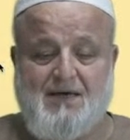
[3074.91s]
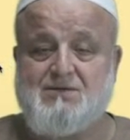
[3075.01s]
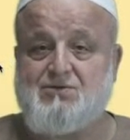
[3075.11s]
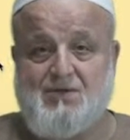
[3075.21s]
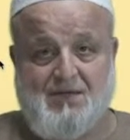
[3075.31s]

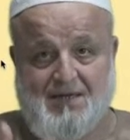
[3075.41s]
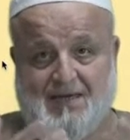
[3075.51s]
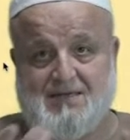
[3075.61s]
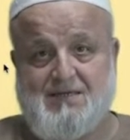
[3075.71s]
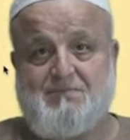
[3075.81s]
so the
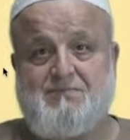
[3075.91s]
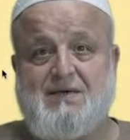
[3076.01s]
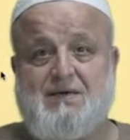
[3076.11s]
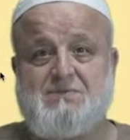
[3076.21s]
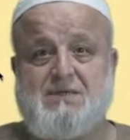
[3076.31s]
lady
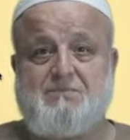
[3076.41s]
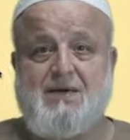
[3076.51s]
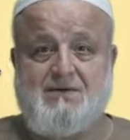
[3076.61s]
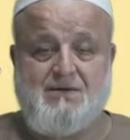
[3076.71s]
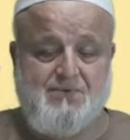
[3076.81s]
becomes
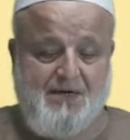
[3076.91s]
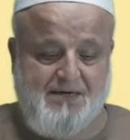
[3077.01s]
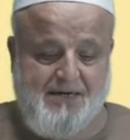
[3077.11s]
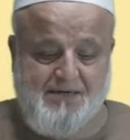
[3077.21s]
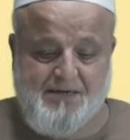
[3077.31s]

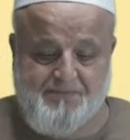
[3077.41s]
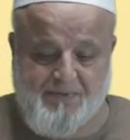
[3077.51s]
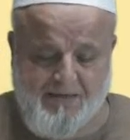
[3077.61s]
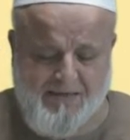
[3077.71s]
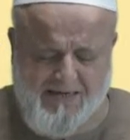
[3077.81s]

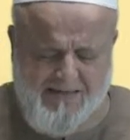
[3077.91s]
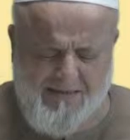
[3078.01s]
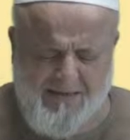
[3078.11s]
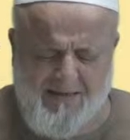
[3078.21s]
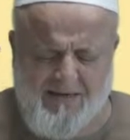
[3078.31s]
impregnated